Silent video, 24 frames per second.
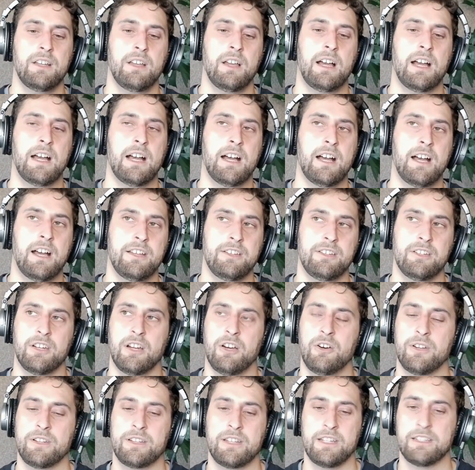
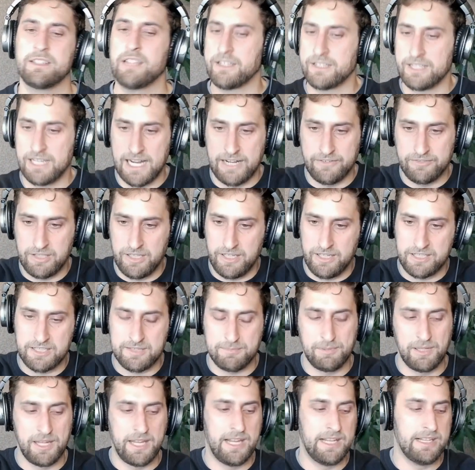It doesn't have to
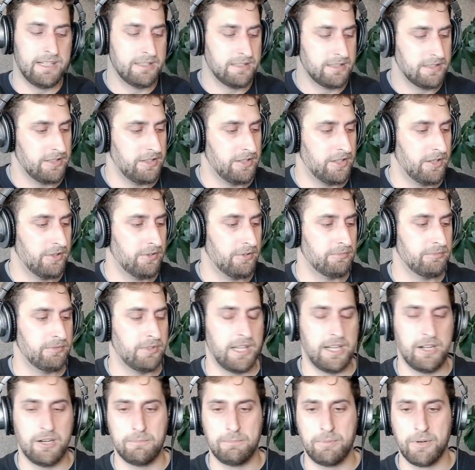explain,
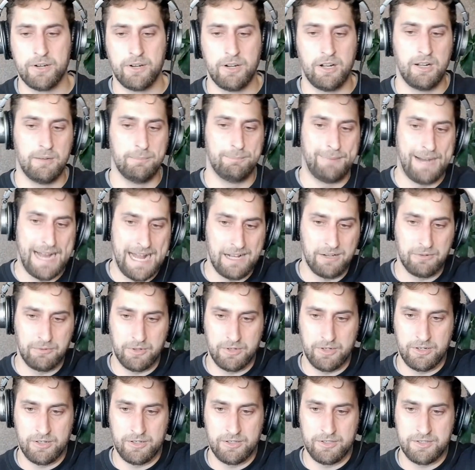they don't put it on
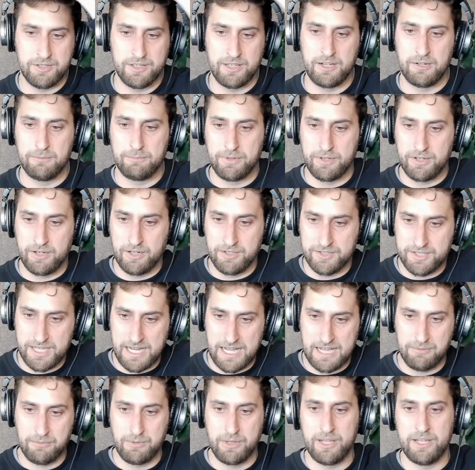backwards, they don't put it on
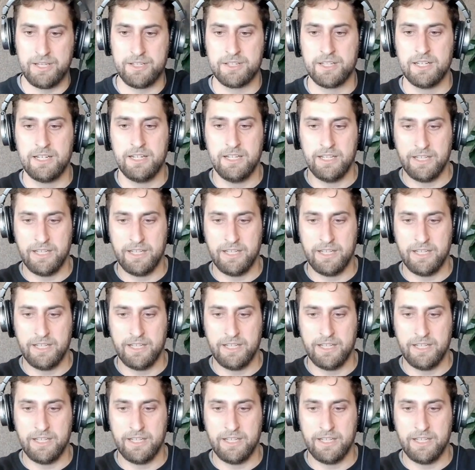sideways,